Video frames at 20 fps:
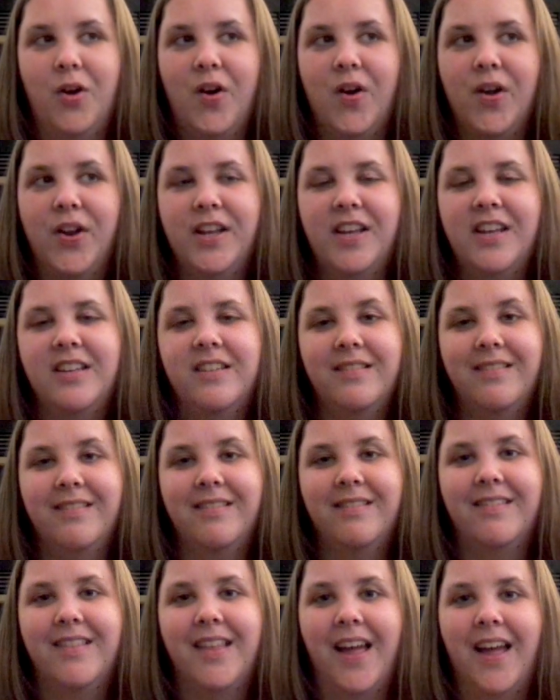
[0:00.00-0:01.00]
on it
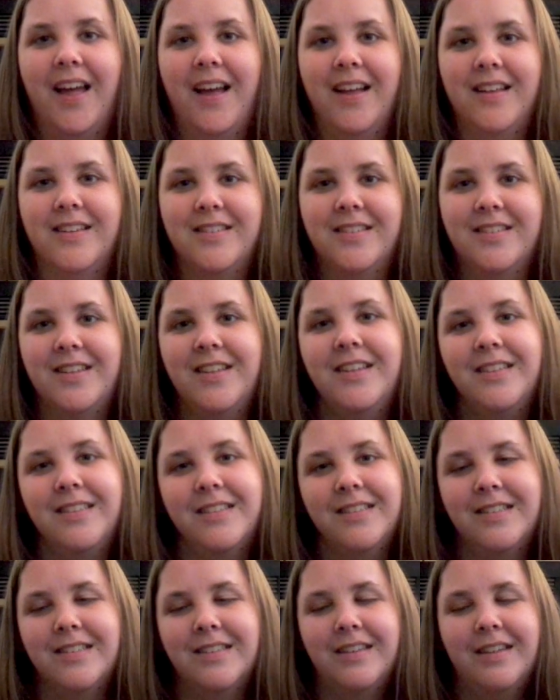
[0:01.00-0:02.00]
that has
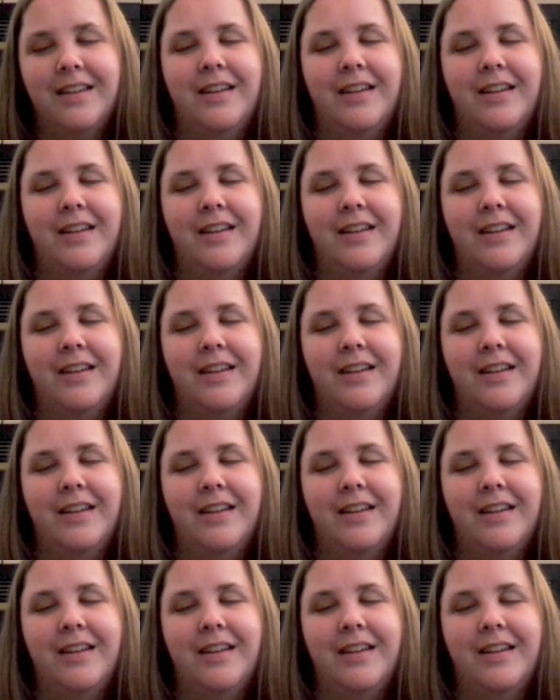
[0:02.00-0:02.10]
seats.